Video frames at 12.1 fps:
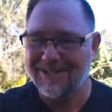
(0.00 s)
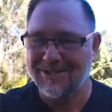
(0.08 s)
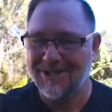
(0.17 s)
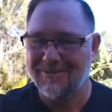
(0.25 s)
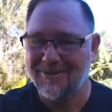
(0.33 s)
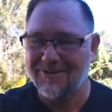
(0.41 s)

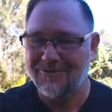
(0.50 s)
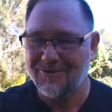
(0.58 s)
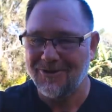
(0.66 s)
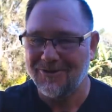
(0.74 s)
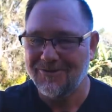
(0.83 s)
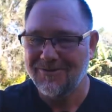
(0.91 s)
It's good to
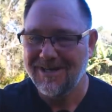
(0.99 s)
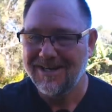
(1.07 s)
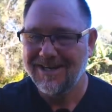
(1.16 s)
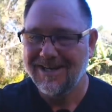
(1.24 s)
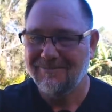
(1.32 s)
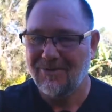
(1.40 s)
see the
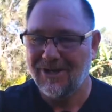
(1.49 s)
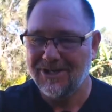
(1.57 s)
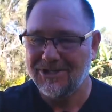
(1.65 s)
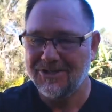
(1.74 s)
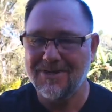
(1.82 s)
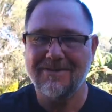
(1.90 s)
comments zooming
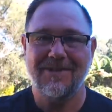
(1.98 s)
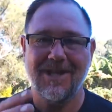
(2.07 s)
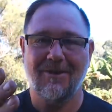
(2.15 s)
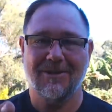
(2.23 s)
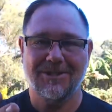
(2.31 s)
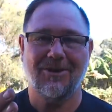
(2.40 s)
through,
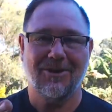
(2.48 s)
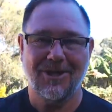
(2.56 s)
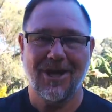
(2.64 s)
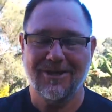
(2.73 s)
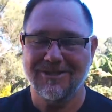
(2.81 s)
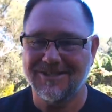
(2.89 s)

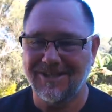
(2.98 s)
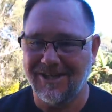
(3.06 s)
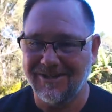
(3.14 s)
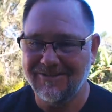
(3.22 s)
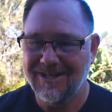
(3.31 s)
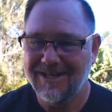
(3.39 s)
mind you, even
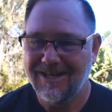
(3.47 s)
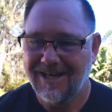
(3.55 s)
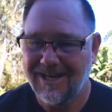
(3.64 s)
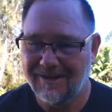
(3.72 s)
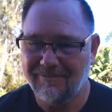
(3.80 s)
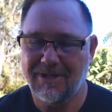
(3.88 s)
though it's on
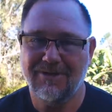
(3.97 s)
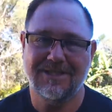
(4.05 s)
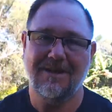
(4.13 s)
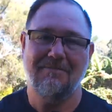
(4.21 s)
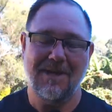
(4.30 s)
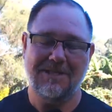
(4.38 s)
go
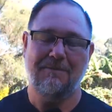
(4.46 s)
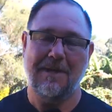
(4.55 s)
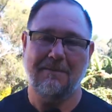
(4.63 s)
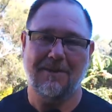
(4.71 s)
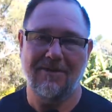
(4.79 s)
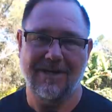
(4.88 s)
slow,
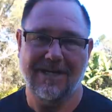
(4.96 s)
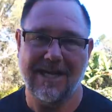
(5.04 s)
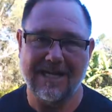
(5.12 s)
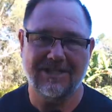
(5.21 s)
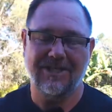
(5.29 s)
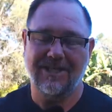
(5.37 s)
because that
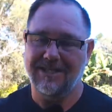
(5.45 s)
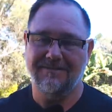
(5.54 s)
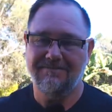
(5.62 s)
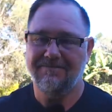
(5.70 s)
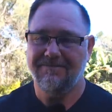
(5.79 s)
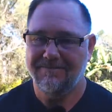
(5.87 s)
means people
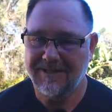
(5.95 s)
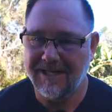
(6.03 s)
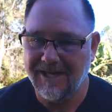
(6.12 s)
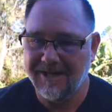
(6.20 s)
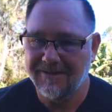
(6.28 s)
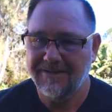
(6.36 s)
are
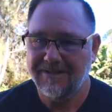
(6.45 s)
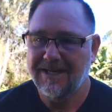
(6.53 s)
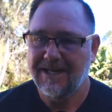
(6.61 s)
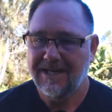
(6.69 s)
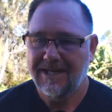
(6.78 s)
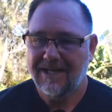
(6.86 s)
engaging, and,
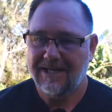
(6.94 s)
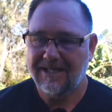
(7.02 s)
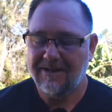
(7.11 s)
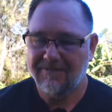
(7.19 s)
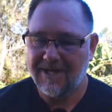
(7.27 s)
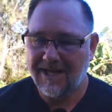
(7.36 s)
you know,
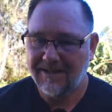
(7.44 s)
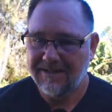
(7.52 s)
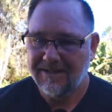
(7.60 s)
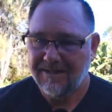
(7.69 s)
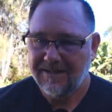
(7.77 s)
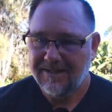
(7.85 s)

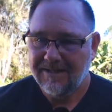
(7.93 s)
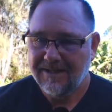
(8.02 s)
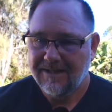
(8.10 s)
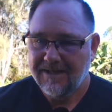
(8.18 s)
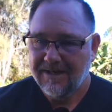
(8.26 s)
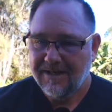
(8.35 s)
I love
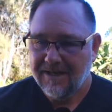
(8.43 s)
that.